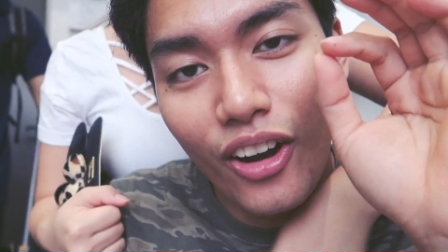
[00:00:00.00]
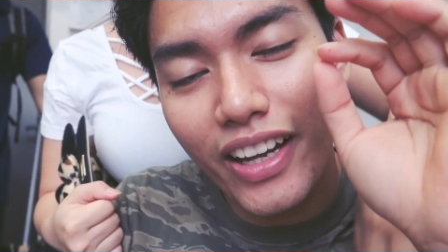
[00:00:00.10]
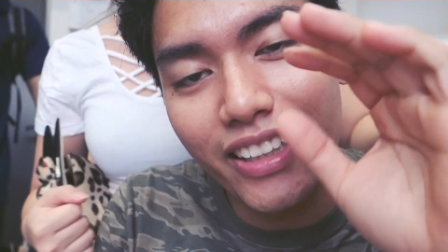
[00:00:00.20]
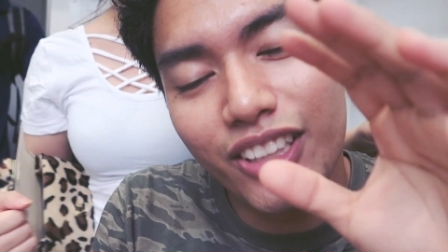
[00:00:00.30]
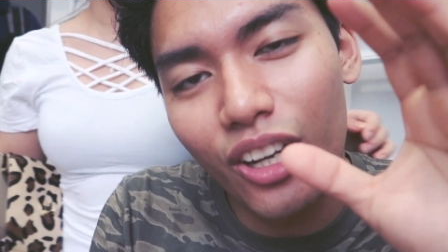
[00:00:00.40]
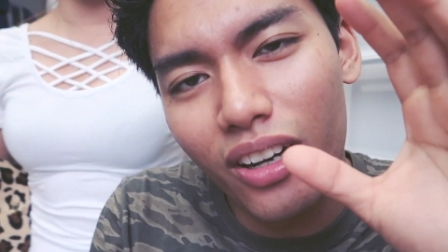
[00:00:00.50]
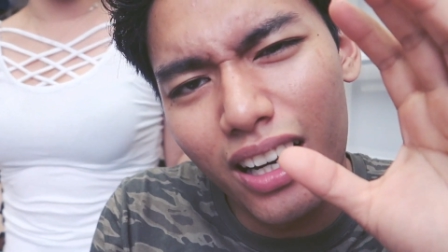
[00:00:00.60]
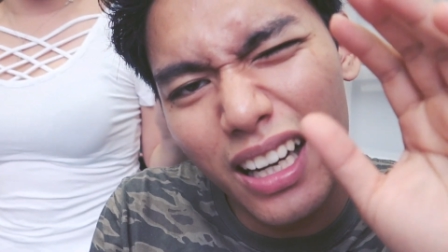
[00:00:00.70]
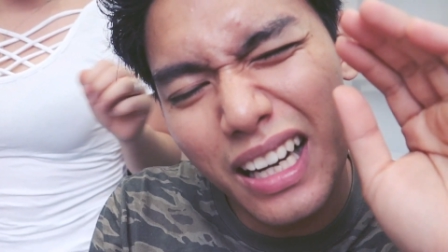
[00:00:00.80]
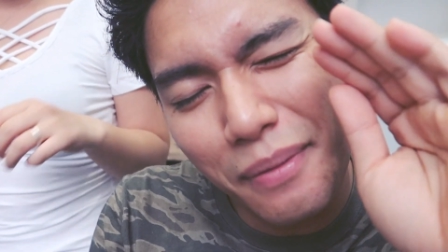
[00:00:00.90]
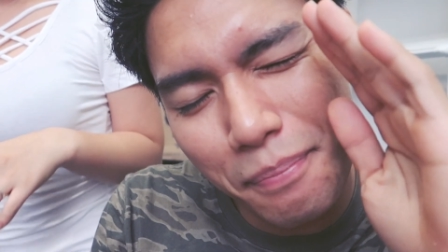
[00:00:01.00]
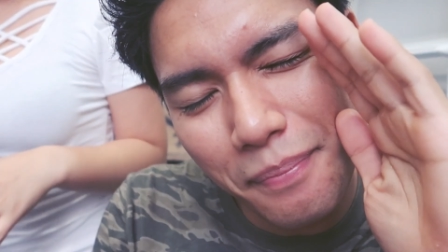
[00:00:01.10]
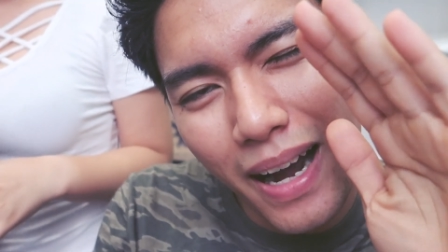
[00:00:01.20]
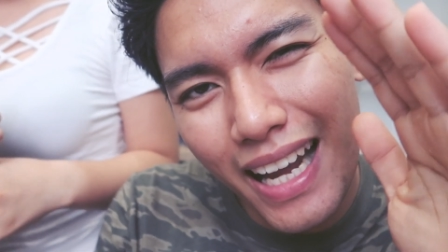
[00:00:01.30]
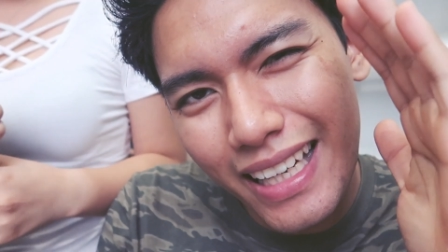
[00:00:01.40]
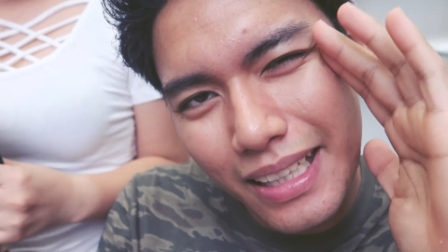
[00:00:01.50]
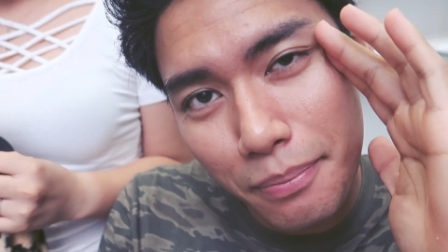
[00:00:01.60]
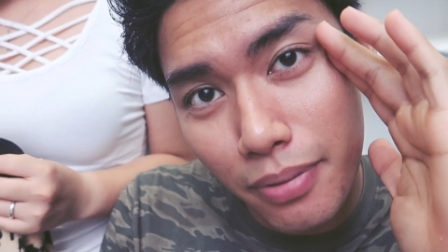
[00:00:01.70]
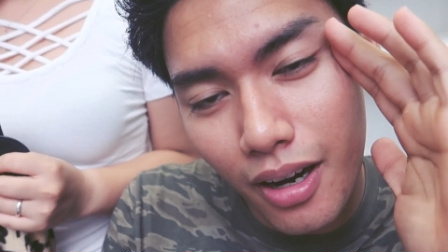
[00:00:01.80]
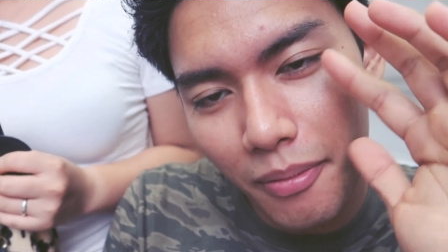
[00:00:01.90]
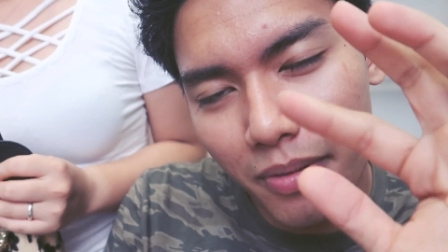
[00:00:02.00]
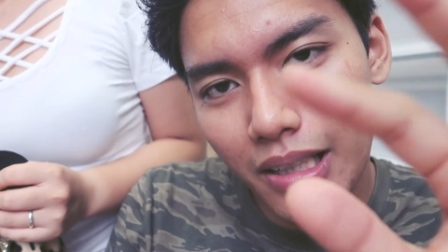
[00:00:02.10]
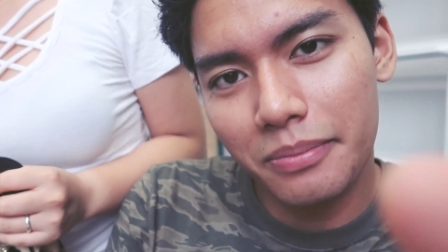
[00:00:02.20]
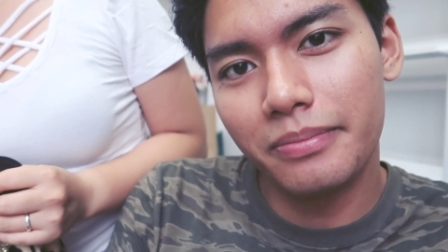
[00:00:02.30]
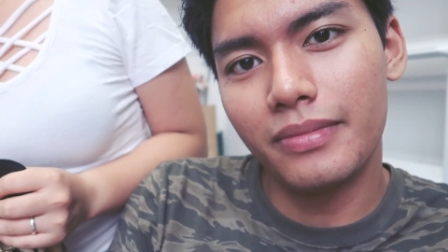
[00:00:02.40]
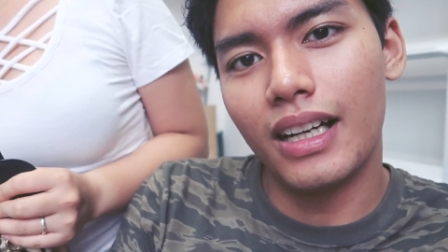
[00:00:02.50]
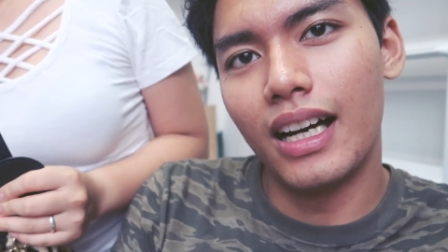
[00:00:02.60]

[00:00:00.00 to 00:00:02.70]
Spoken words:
Okay, so a minor problem.